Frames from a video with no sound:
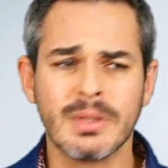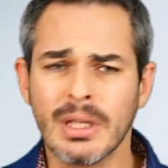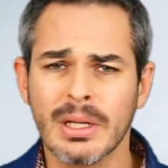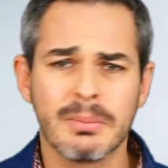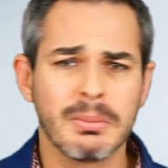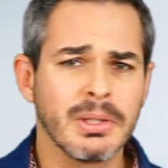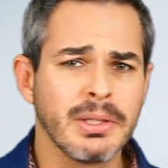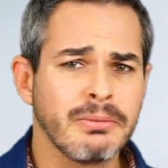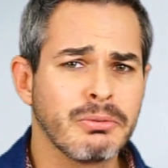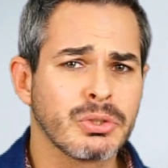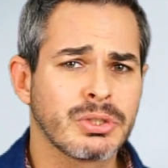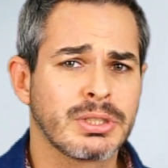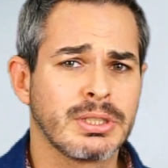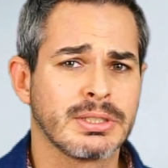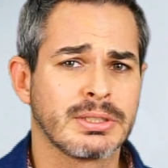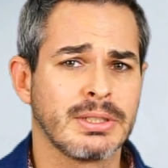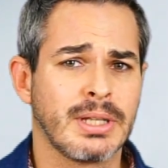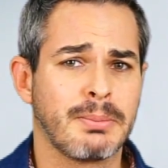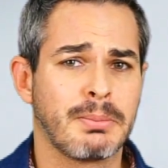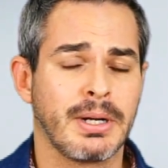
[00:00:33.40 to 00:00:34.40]
I believe it was
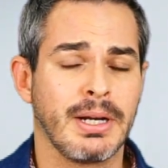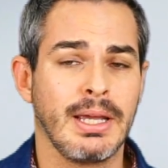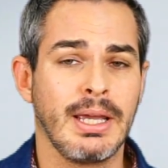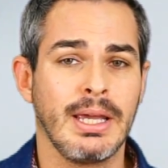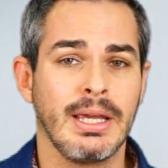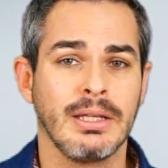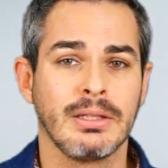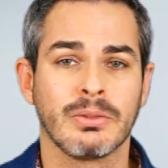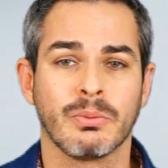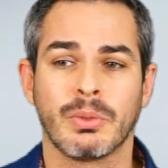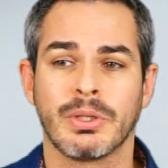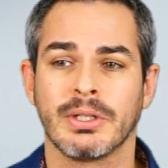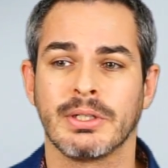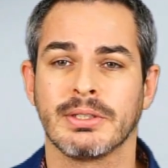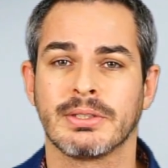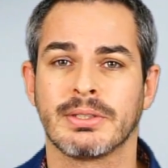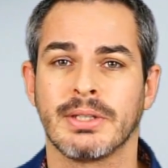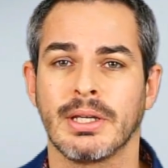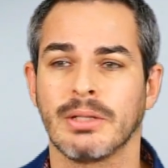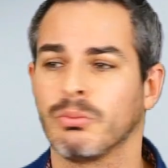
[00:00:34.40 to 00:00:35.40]
his number 8 where
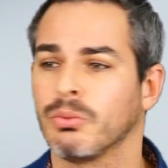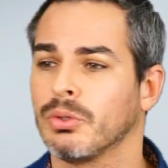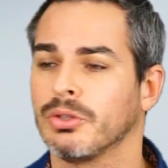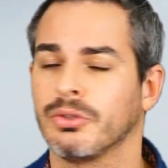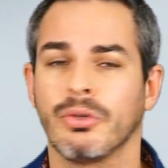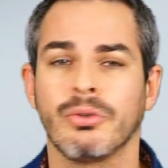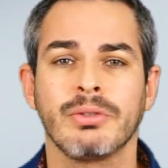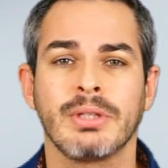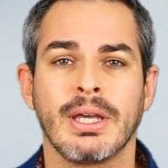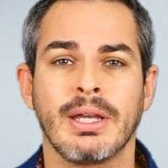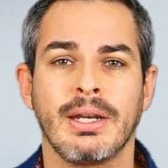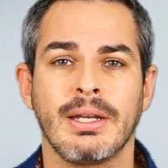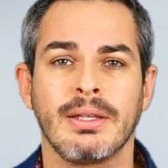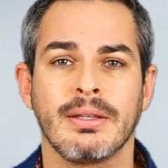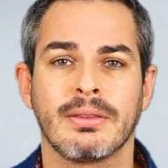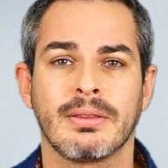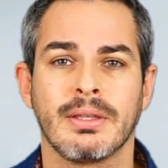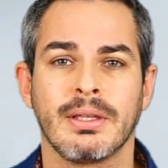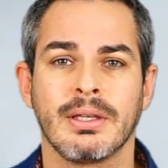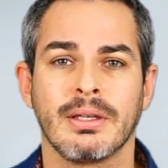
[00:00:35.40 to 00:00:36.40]
he said, well, don't get
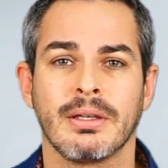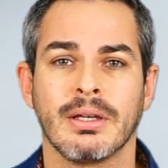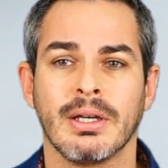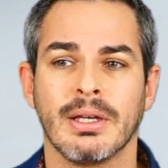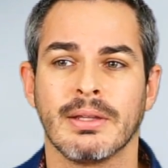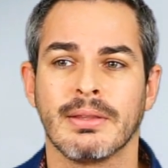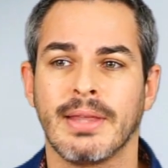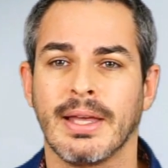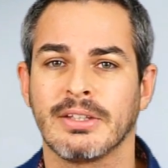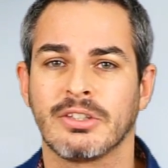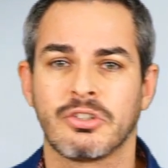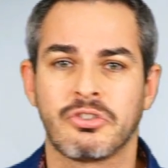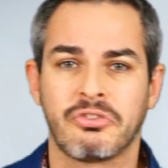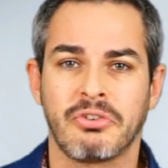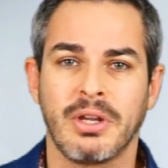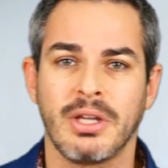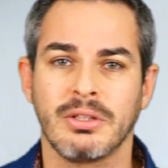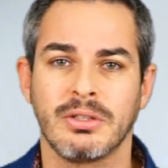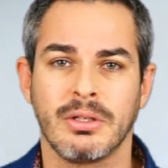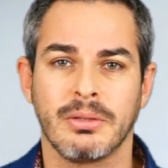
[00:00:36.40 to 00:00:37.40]
anything that's
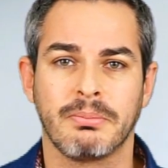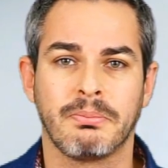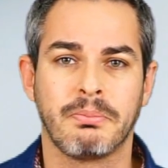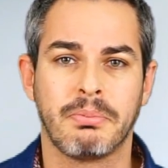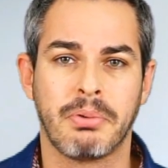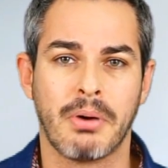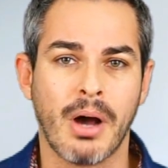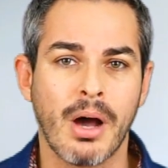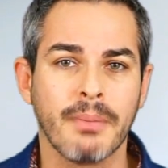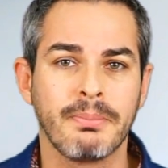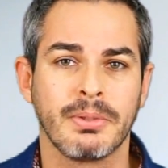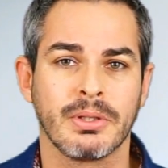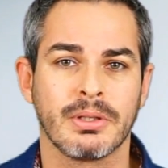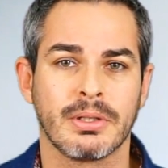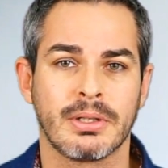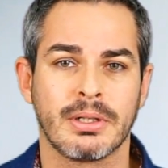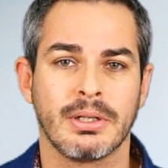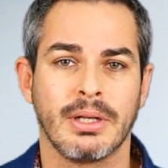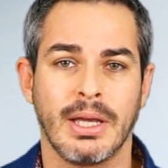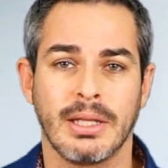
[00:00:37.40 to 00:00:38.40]
trendy or
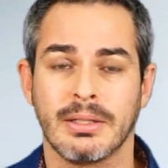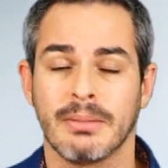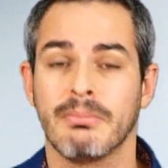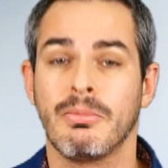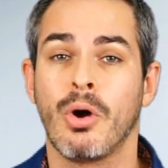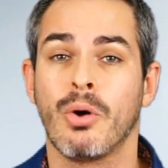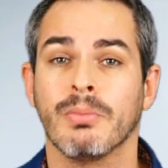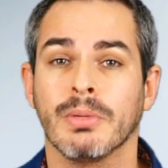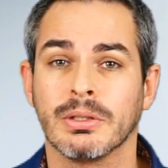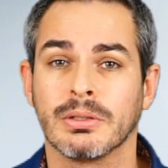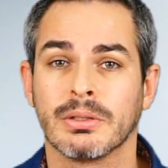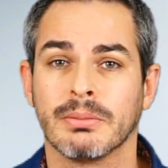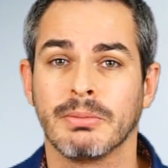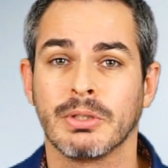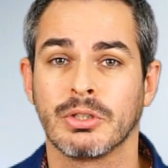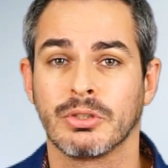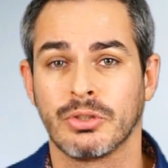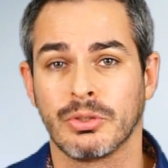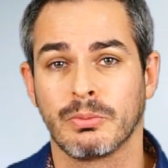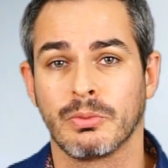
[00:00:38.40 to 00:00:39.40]
popular at the moment
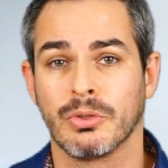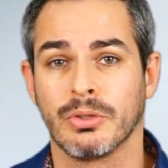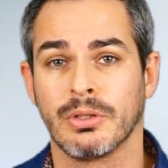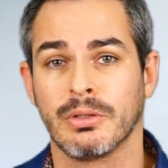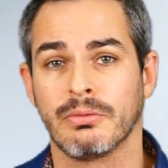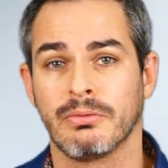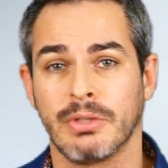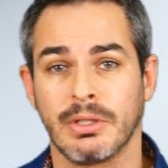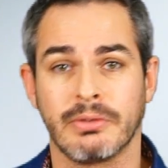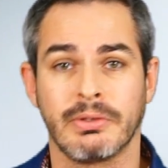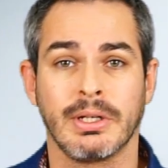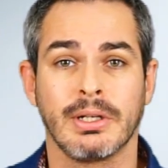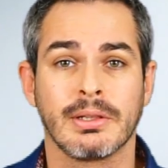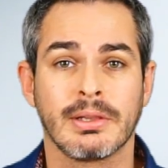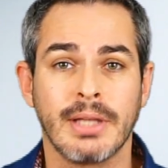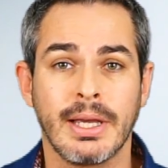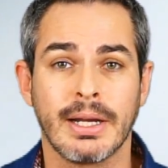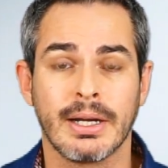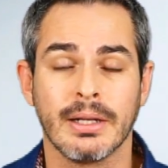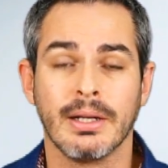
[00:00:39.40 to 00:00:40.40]
because you're gonna regret it
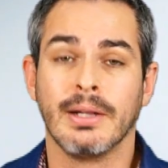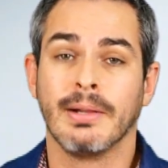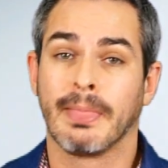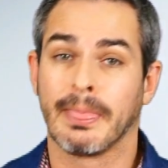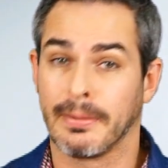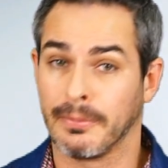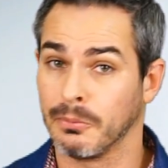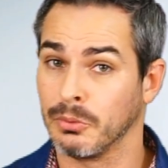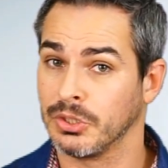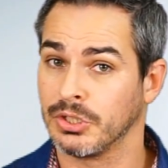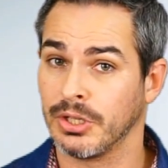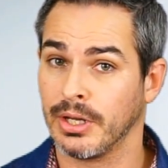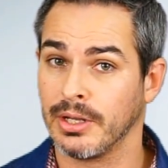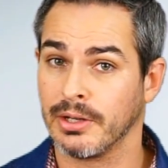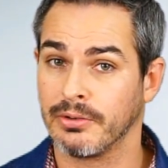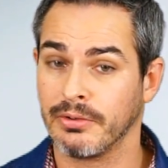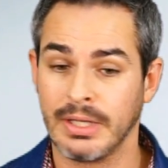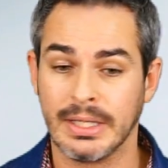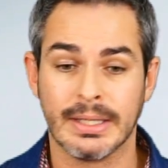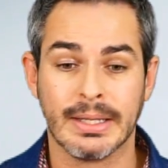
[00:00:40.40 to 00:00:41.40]
later, which I
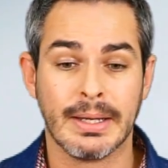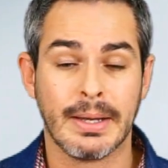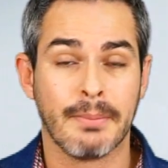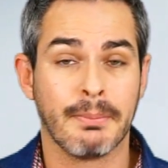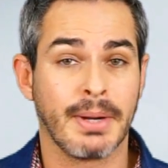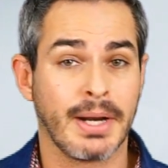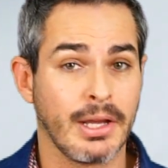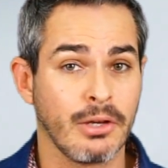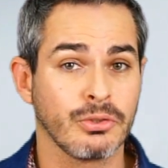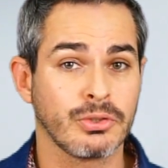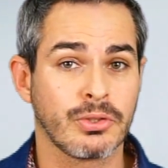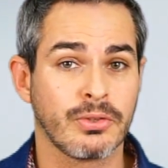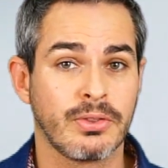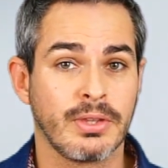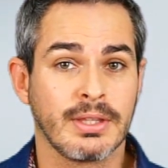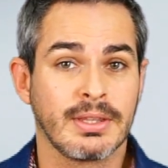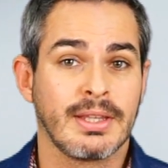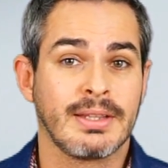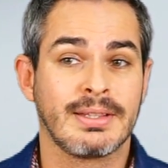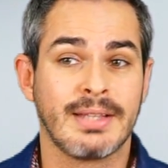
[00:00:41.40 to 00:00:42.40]
agree. But I also
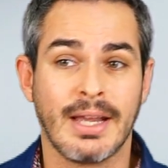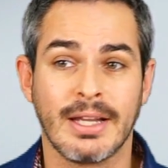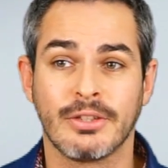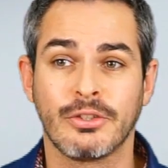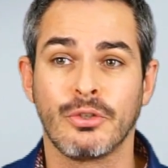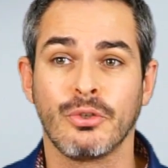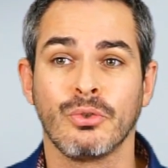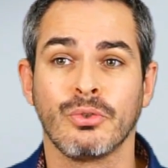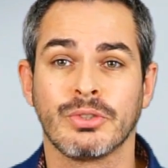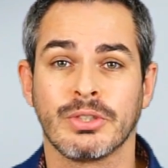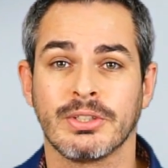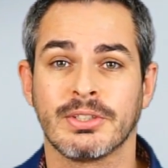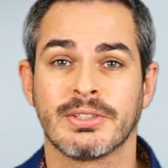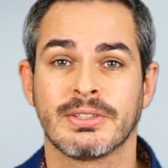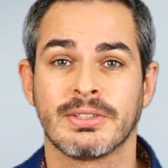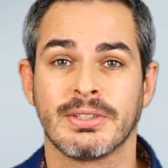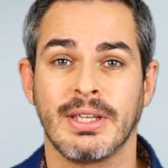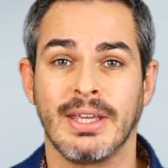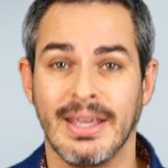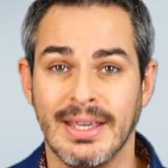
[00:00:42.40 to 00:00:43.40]
think that tattoos
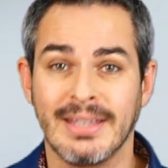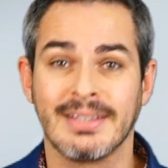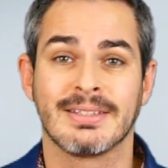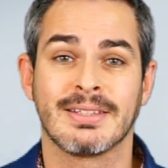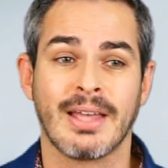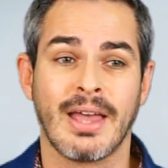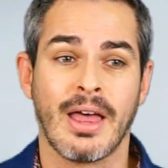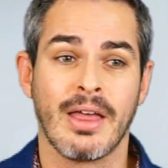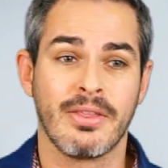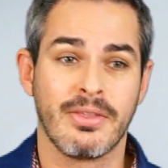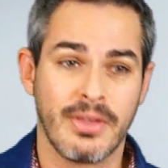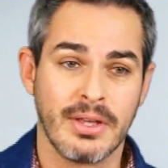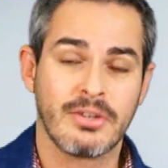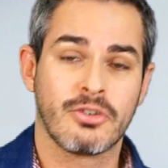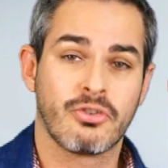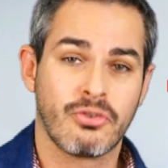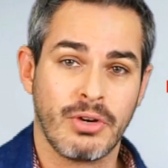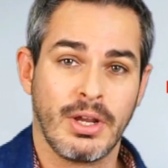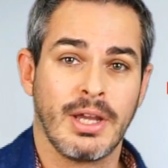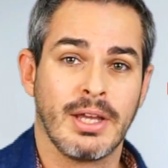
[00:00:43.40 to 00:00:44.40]
is the
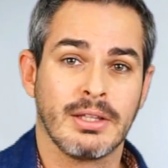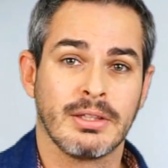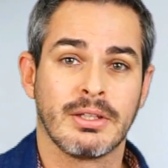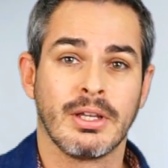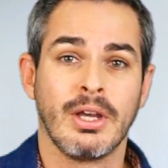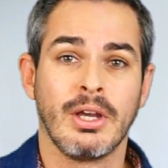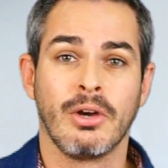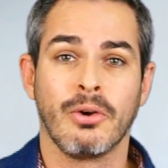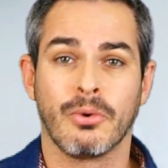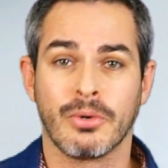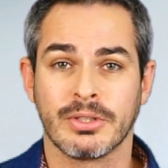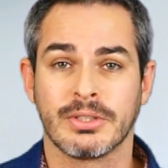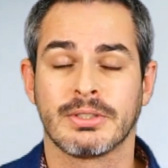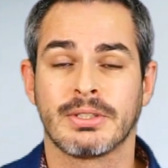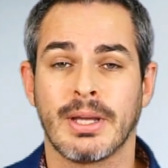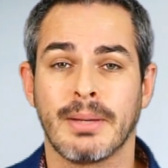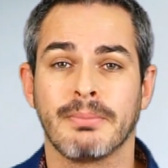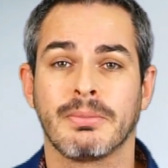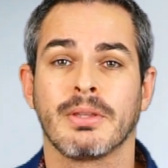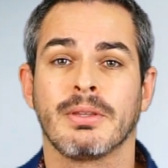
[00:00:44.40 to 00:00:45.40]
trend or
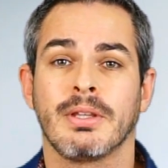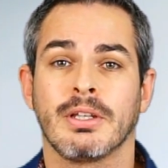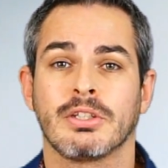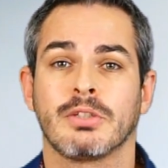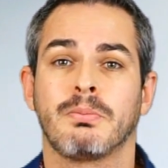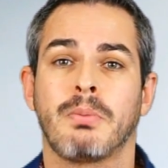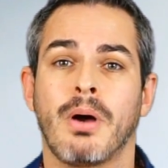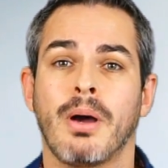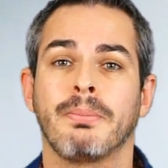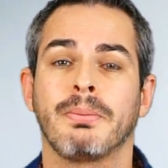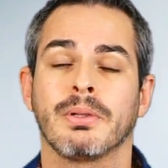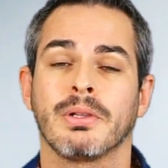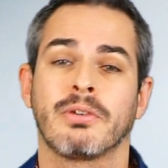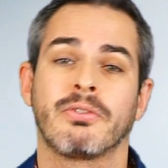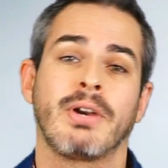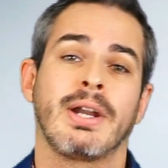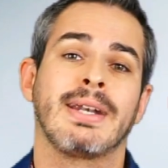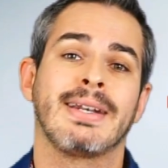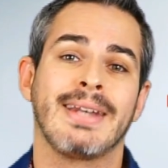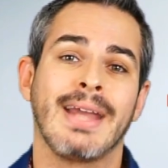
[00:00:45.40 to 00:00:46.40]
something that's popular
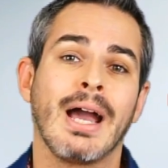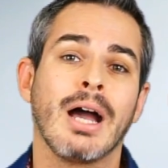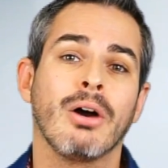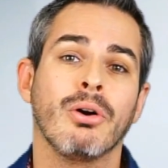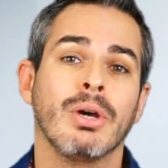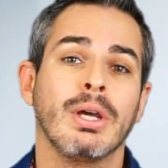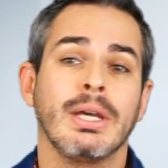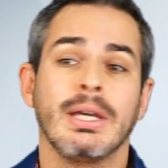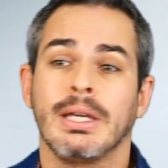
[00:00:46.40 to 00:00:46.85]
right now.